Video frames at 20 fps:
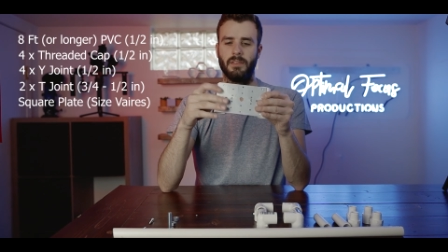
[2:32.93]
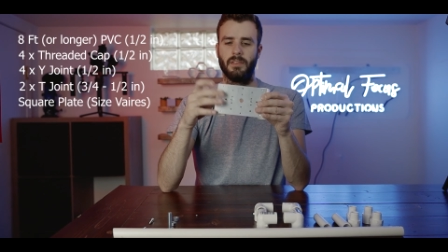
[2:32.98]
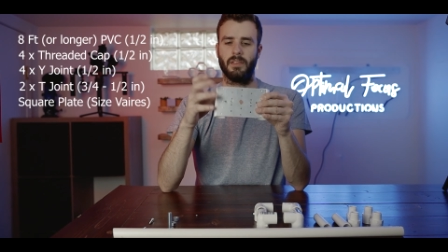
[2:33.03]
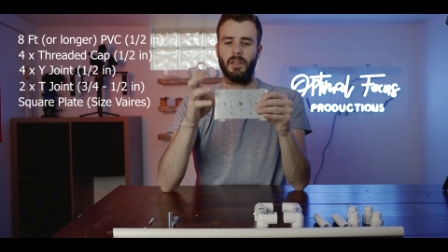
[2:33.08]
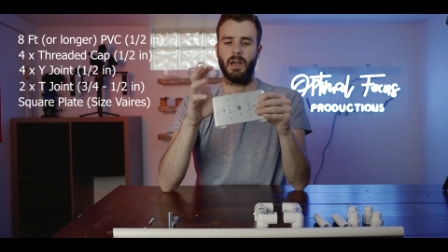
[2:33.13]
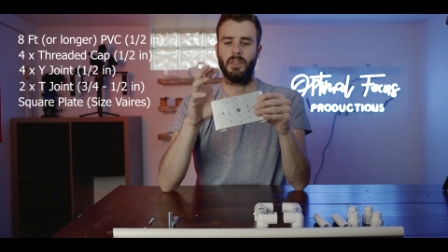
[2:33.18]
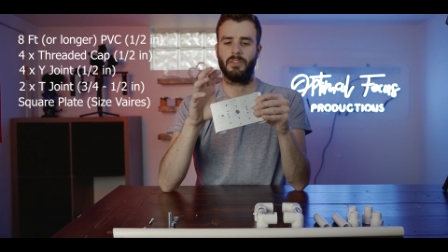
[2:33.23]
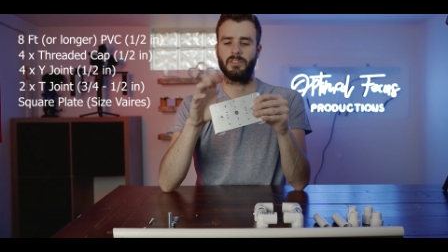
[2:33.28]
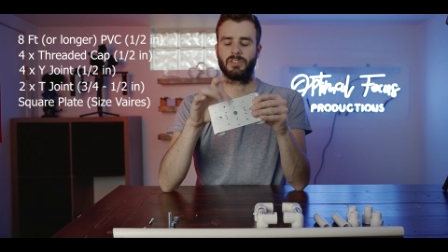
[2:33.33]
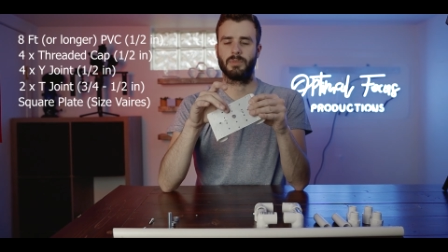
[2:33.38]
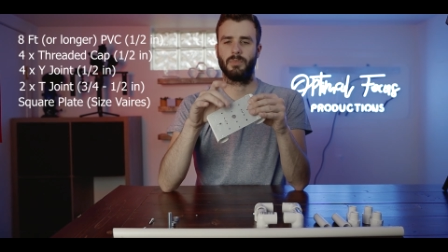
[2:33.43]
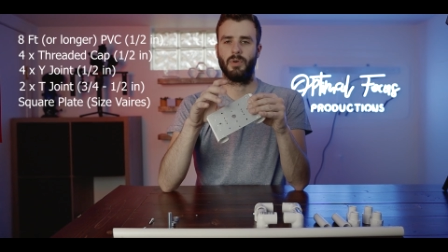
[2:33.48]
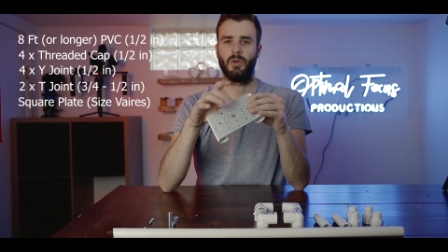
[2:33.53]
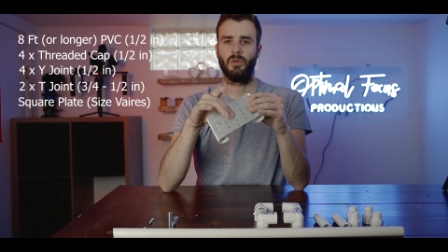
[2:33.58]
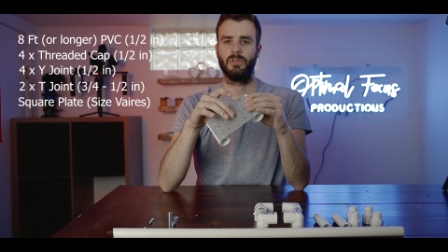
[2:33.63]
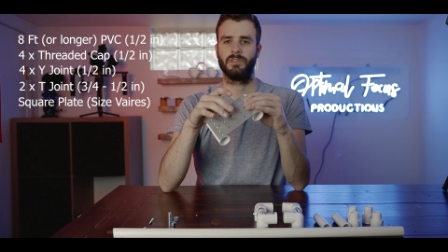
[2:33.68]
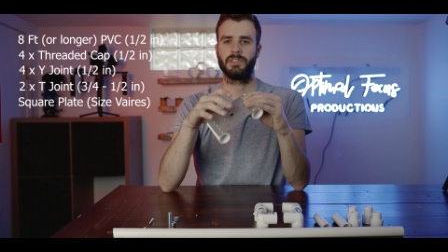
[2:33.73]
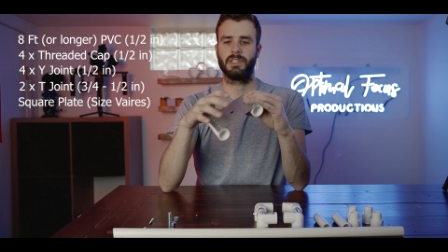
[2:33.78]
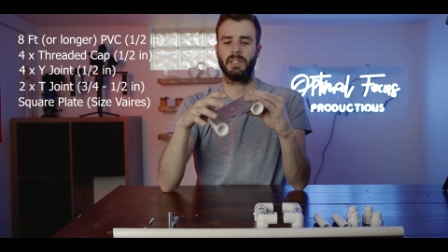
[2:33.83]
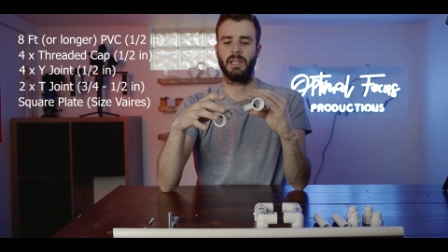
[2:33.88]
Uh, there's some
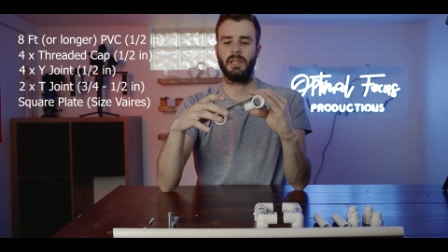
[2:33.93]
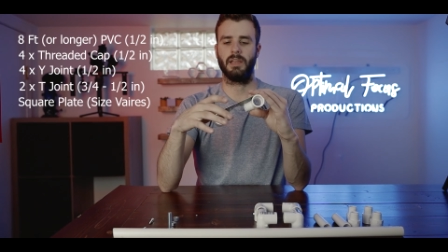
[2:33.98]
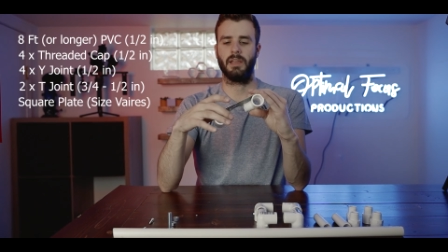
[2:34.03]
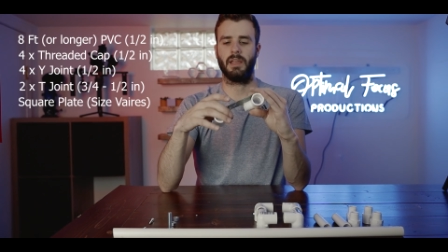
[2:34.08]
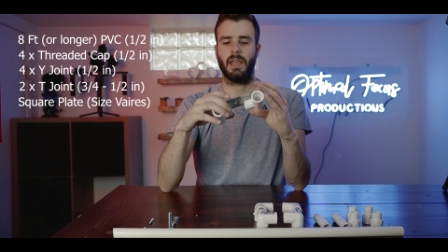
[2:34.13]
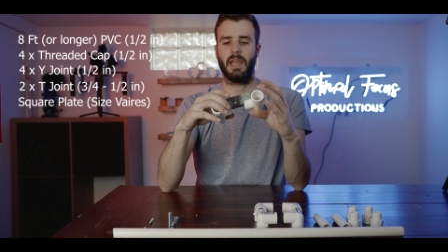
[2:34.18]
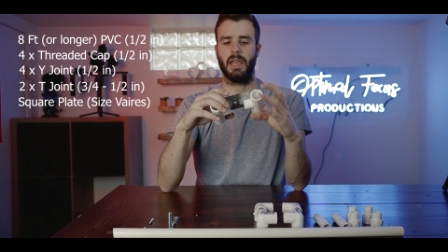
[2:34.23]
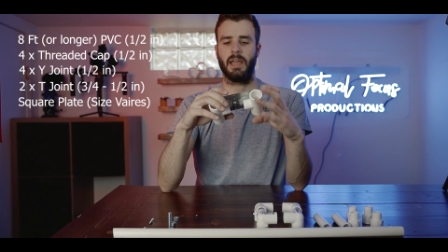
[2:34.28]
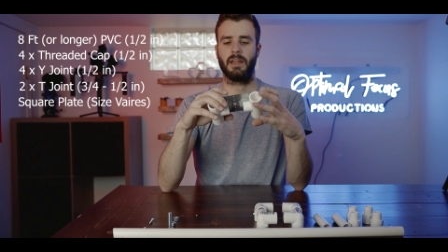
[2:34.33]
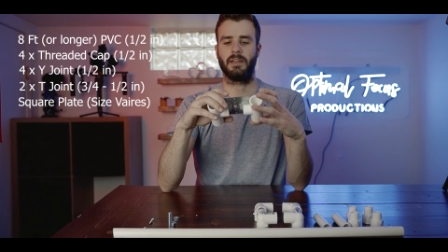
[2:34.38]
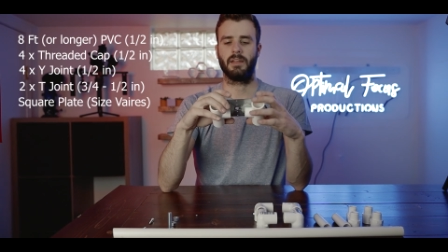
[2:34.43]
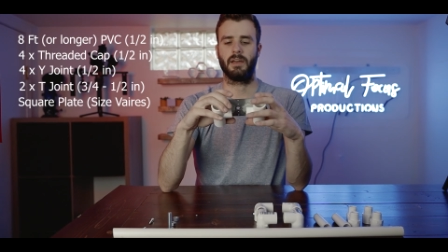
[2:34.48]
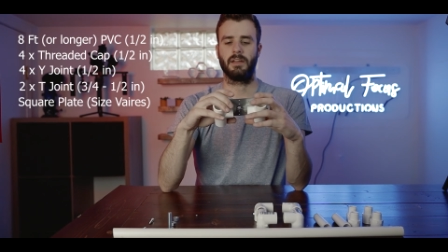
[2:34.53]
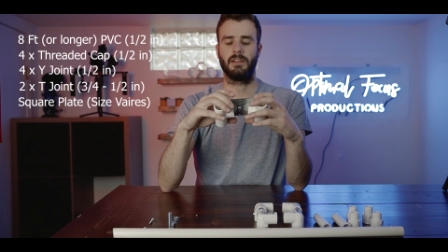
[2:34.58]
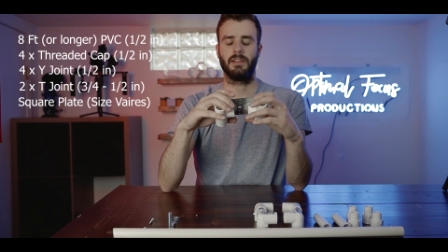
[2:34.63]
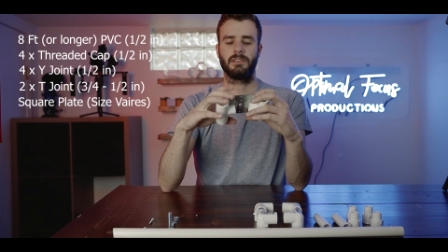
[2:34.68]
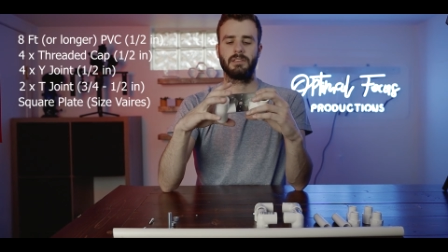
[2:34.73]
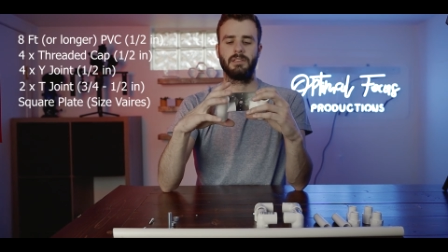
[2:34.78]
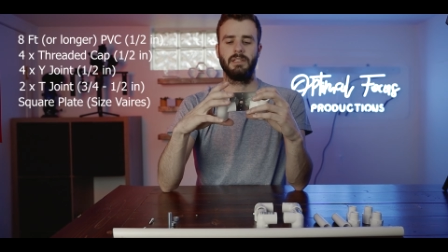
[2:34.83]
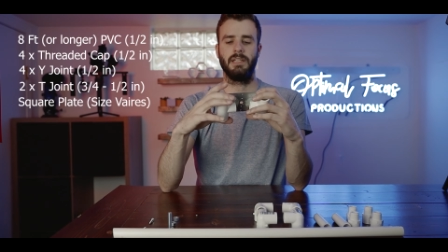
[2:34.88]
holes in it and uh, it
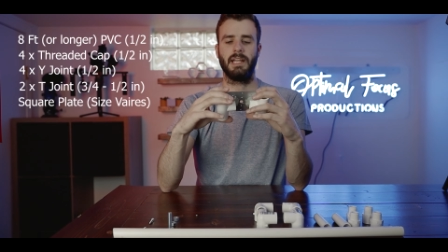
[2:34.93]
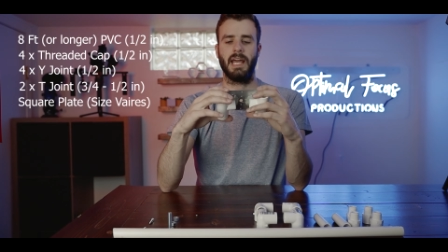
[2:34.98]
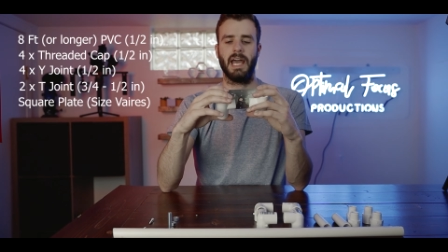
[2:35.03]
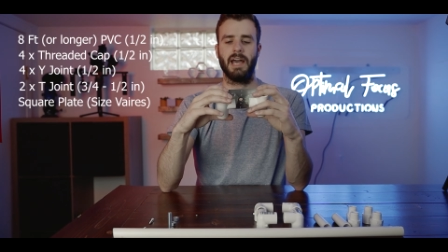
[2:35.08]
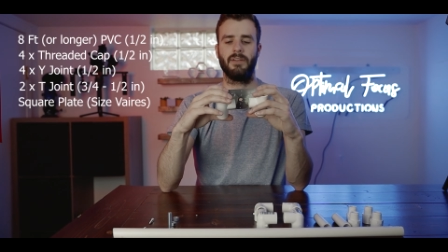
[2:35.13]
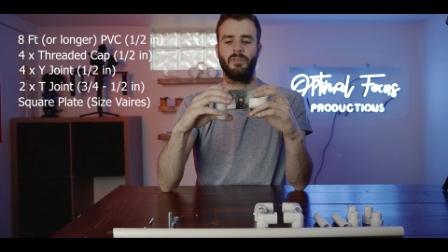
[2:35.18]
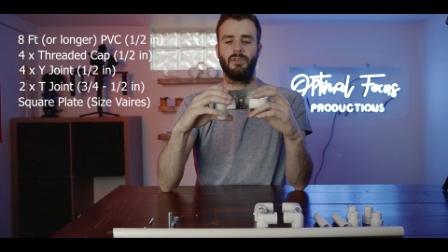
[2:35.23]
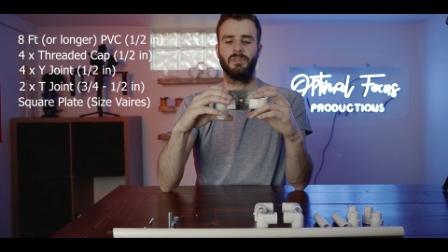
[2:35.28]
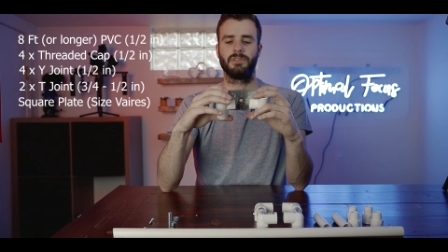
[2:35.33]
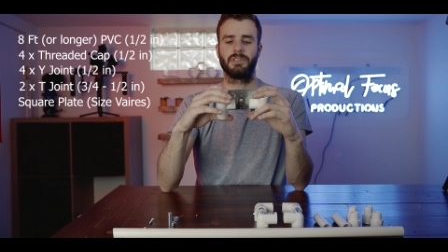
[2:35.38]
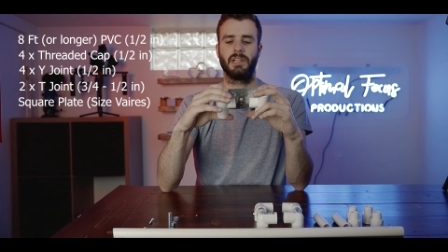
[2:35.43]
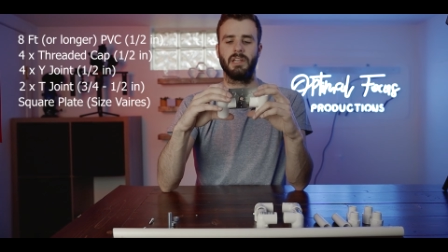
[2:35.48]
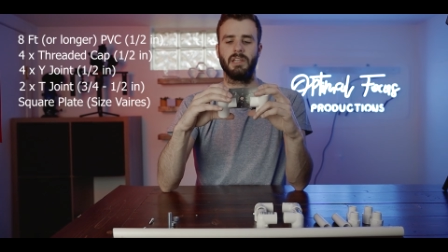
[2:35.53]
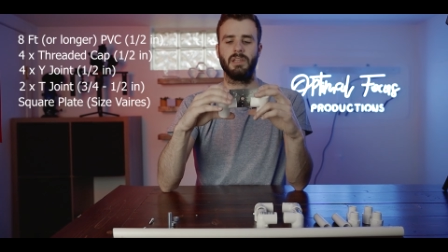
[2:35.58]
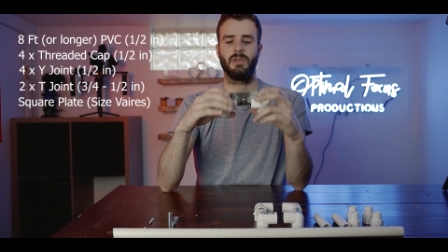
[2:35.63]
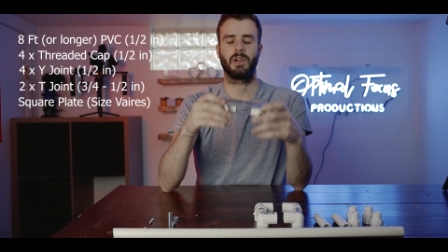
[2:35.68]
doesn't need to have holes in it.